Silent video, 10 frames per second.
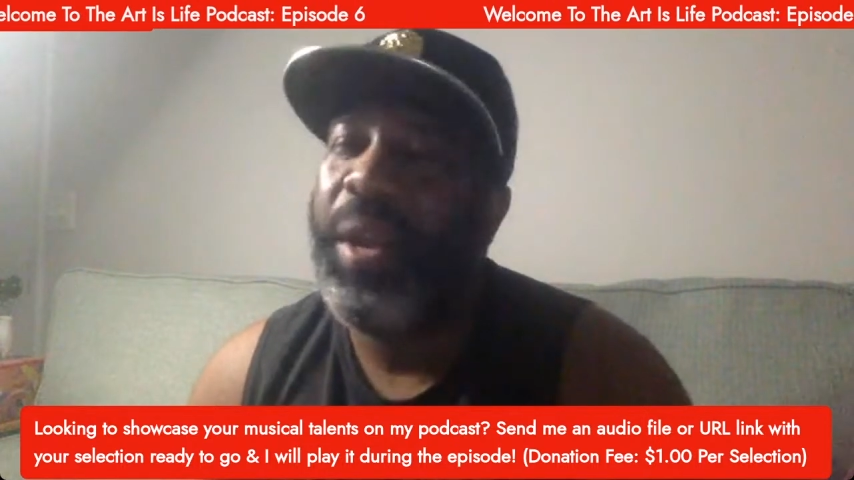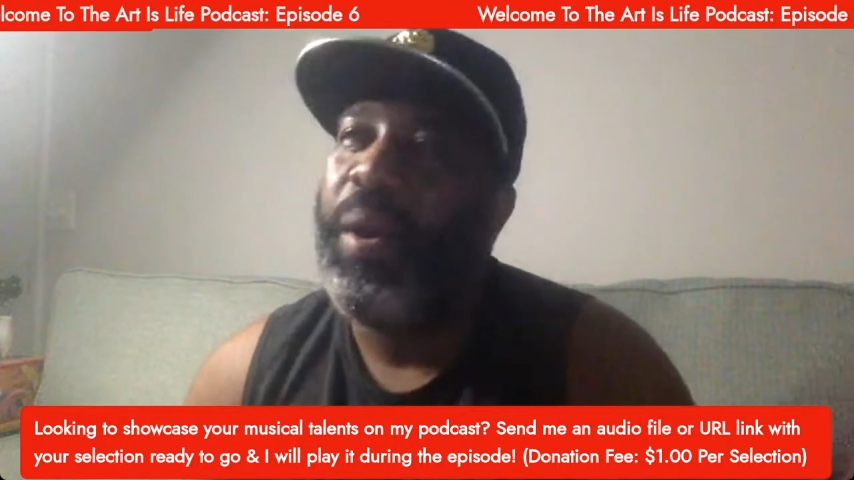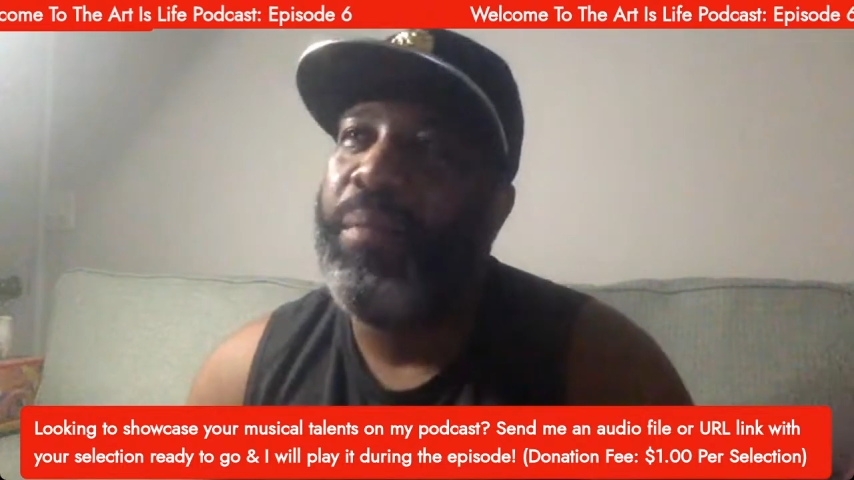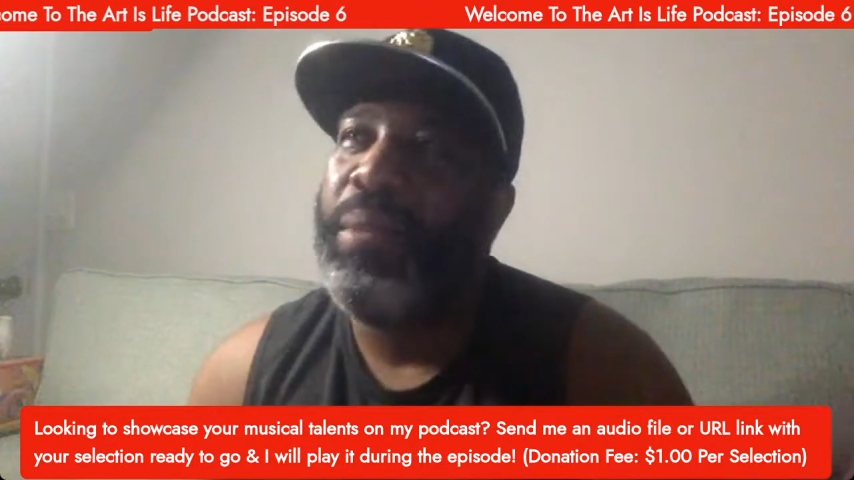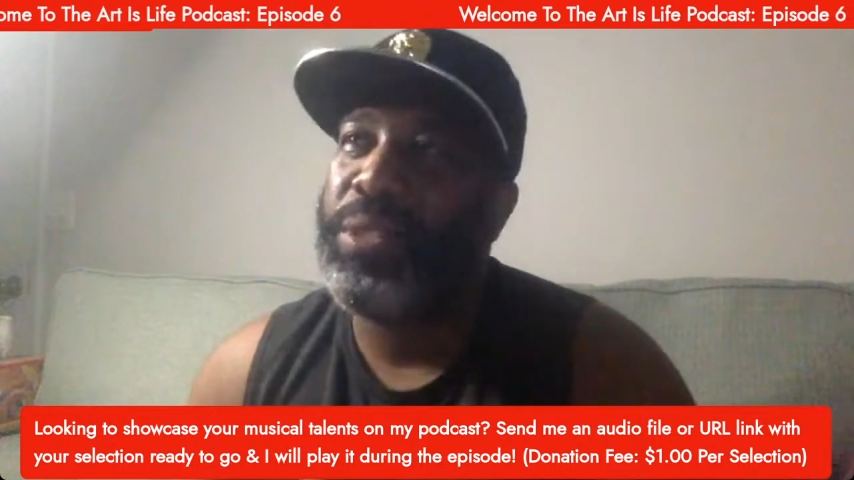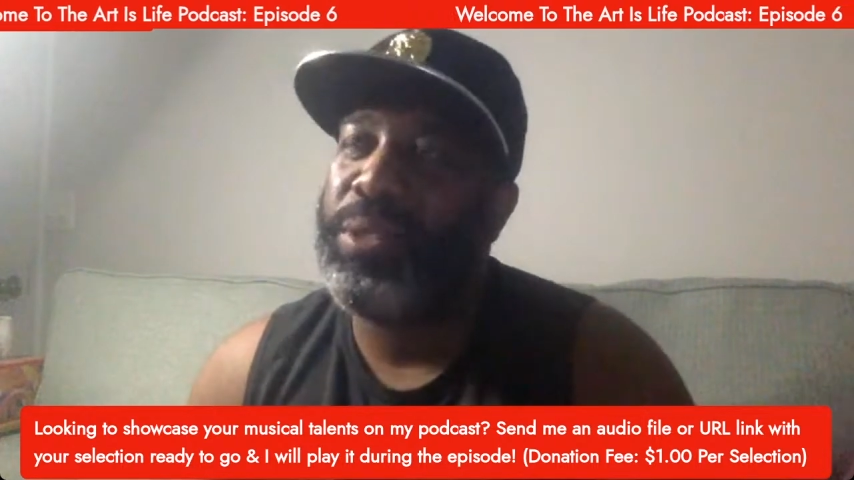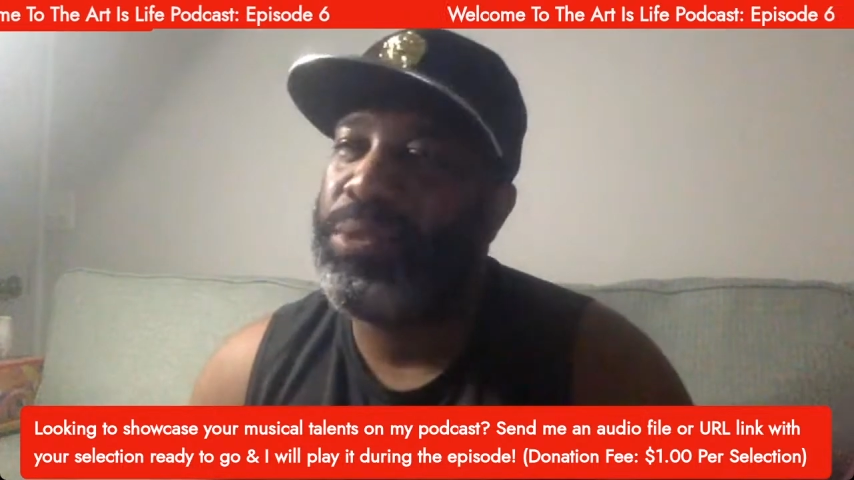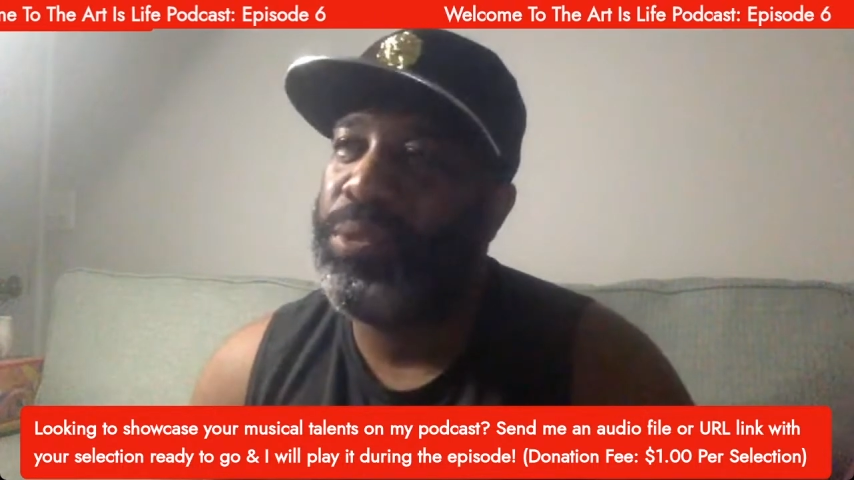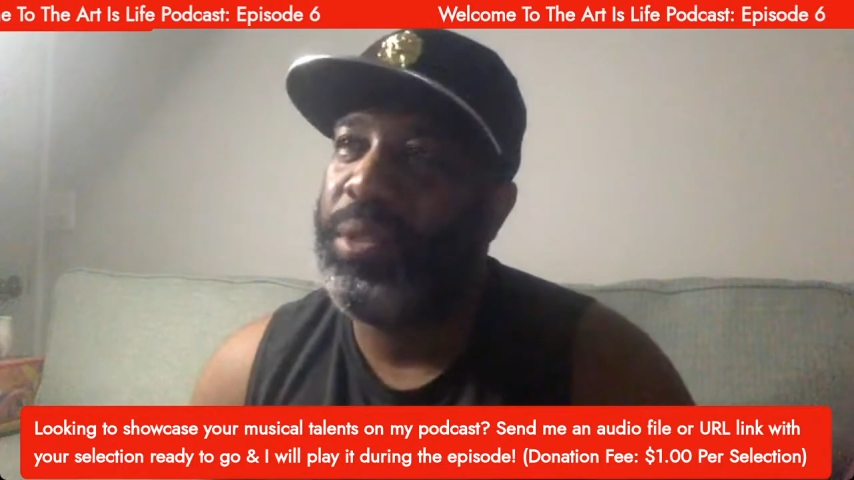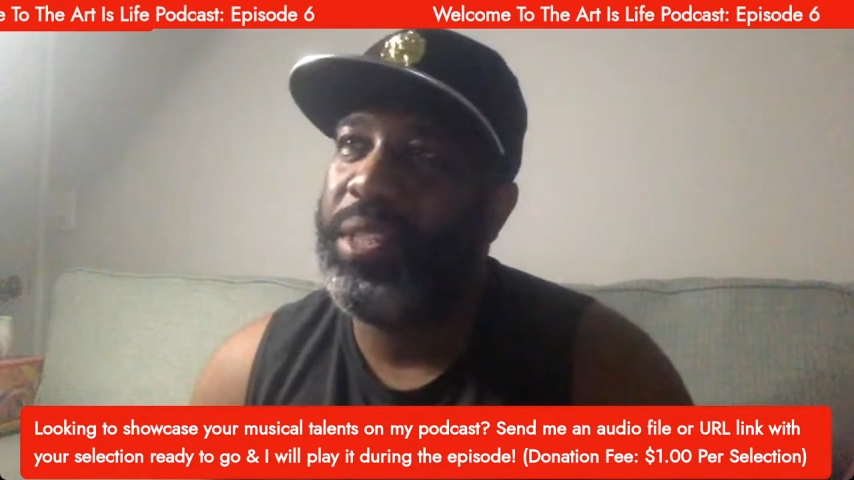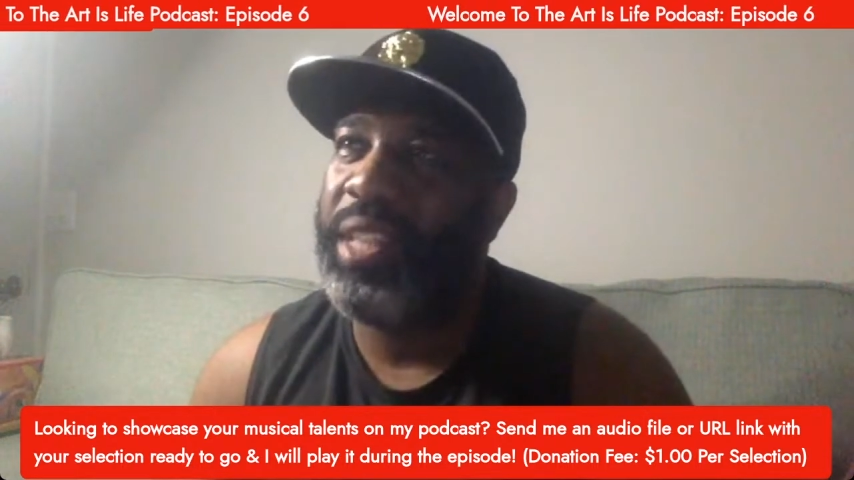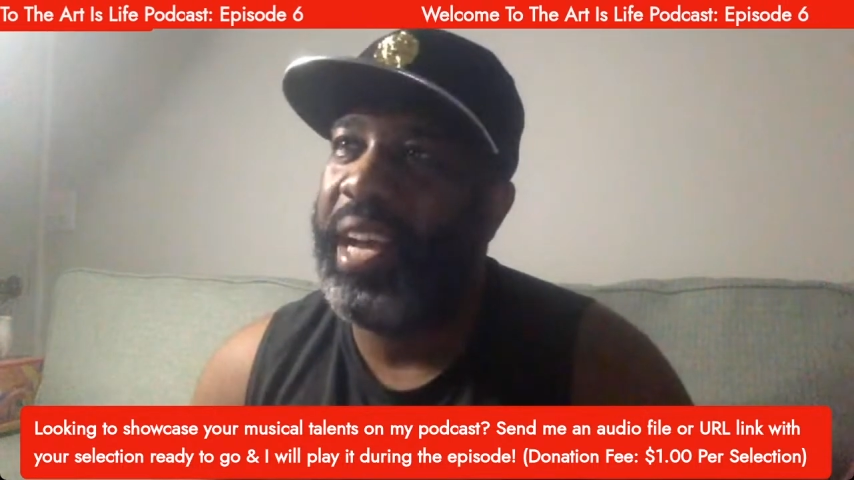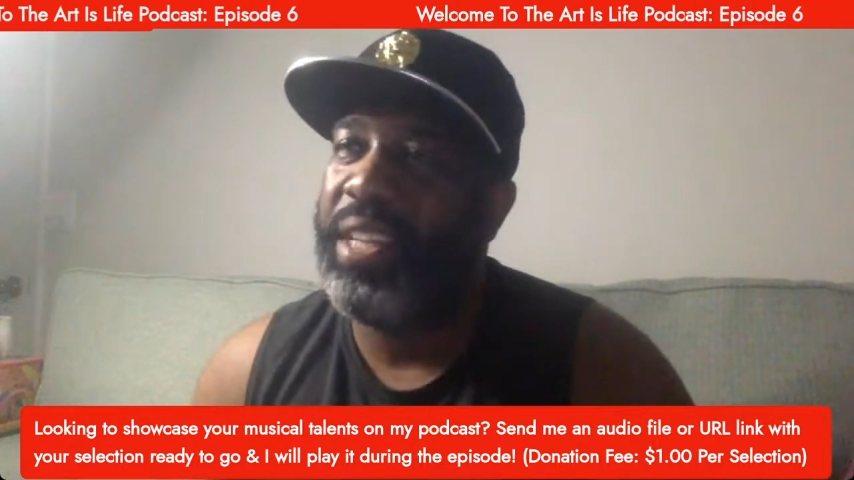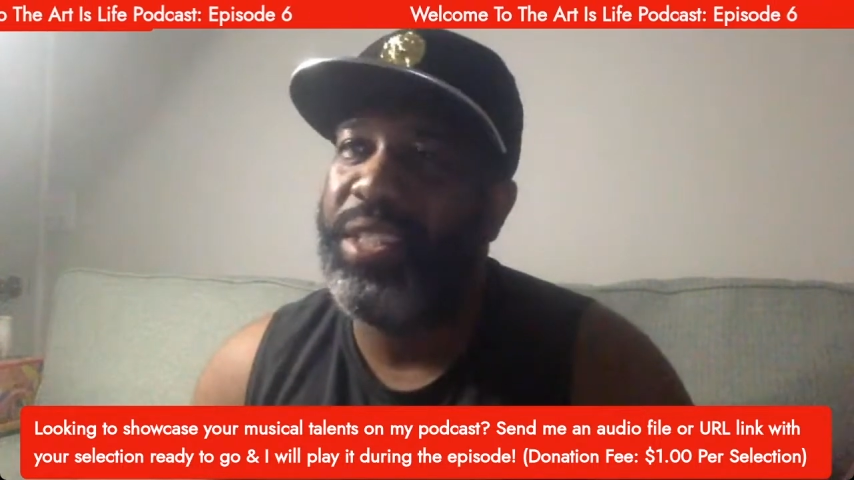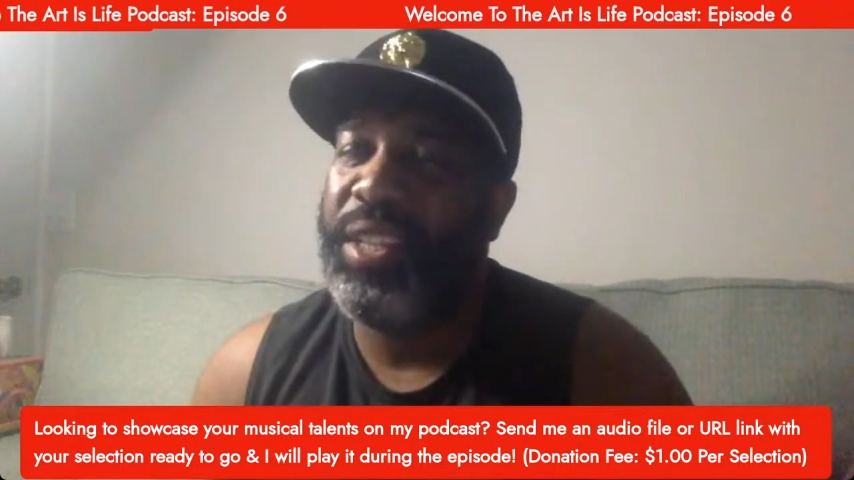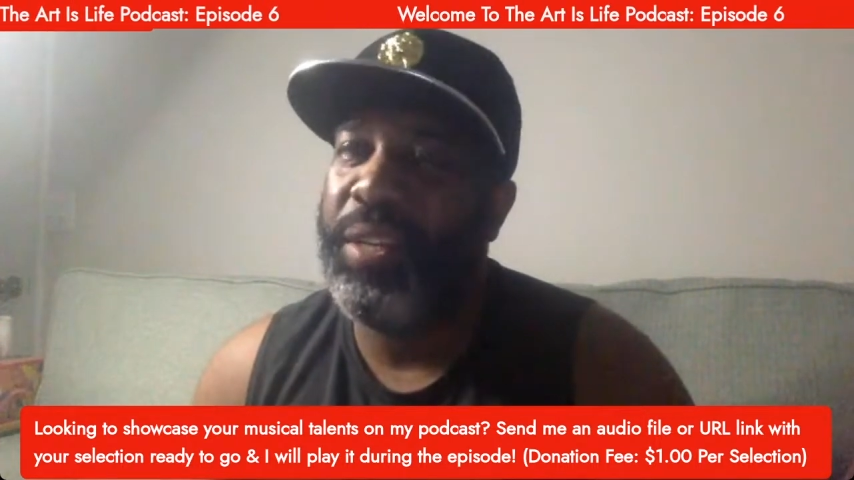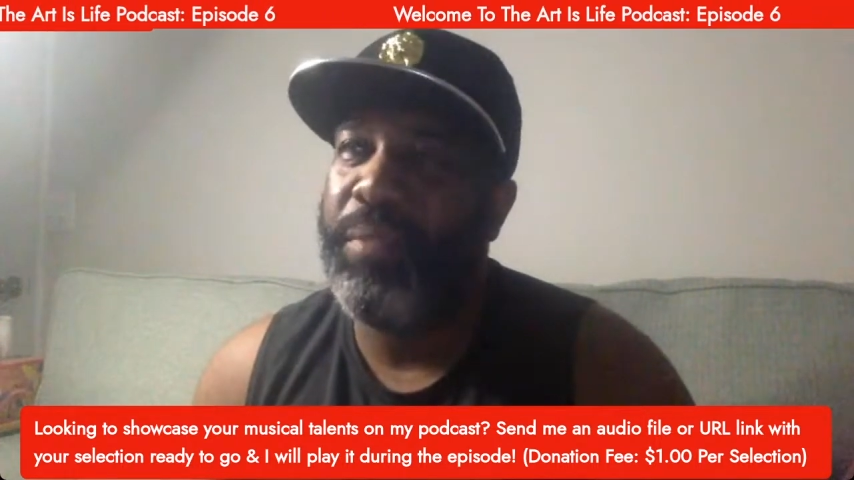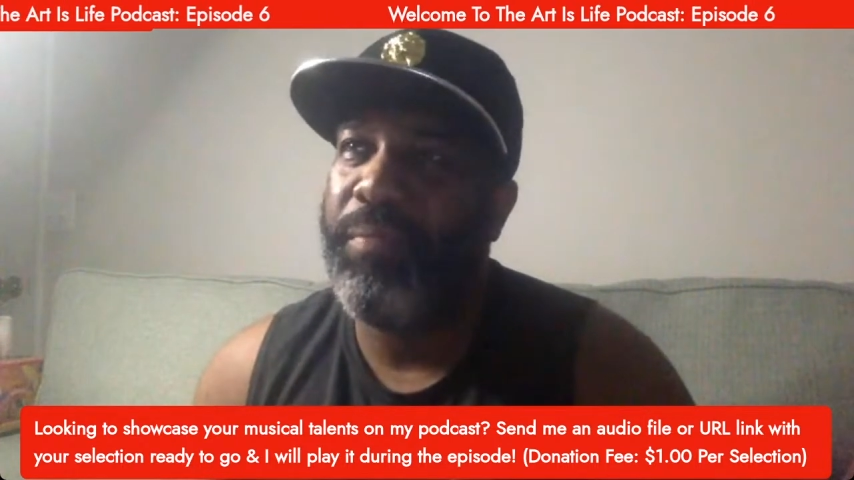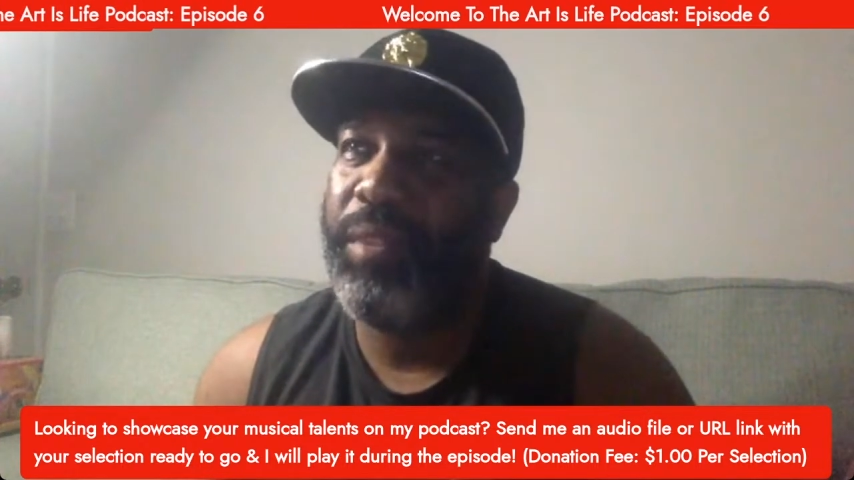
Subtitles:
misconstrue his last name.